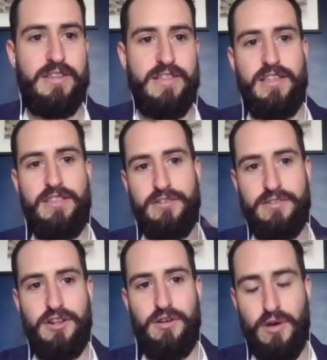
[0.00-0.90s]
in there
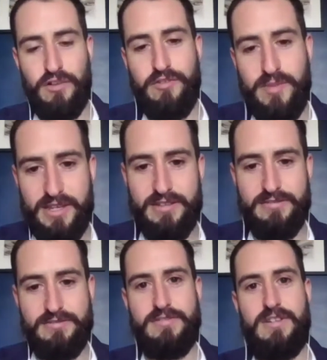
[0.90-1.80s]
that work for me
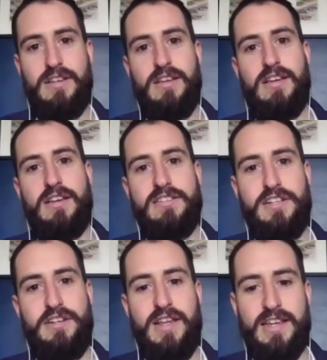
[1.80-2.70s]
and
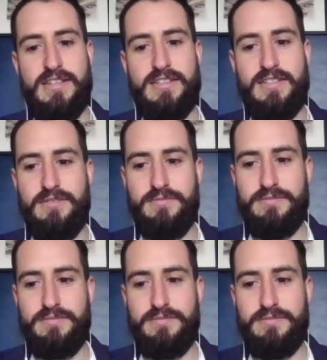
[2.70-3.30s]
continue that legacy.